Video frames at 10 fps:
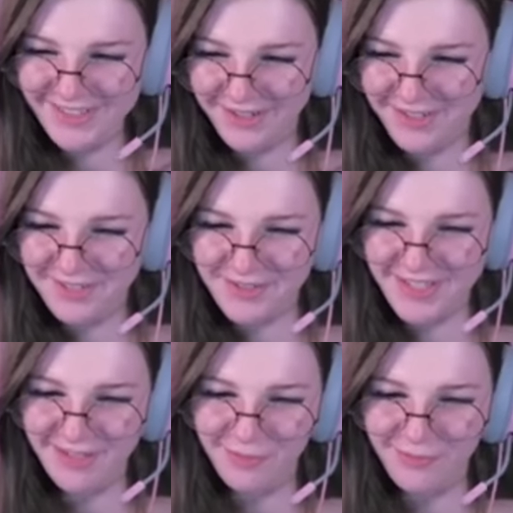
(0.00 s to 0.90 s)
how are you
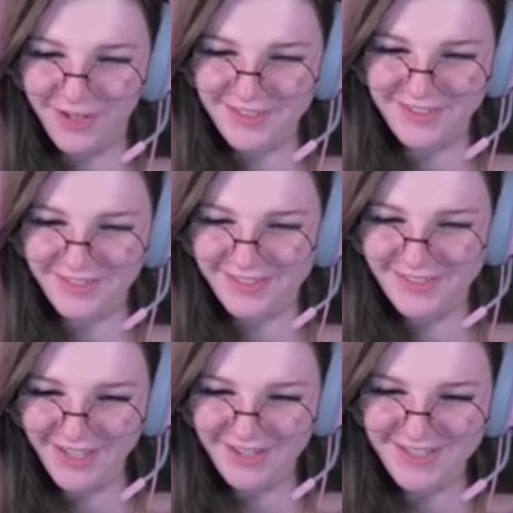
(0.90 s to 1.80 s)
at getting fucked, dude?
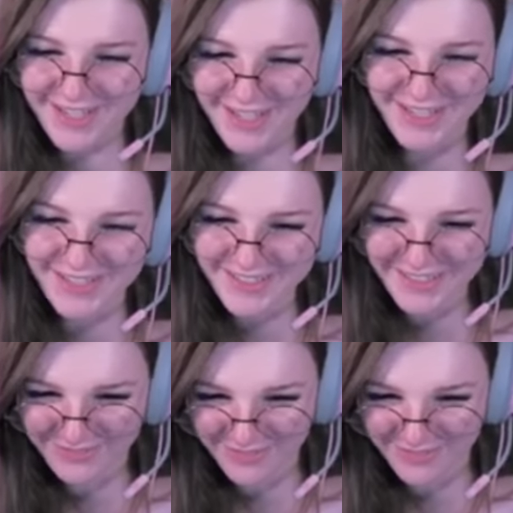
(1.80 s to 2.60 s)
How's that? it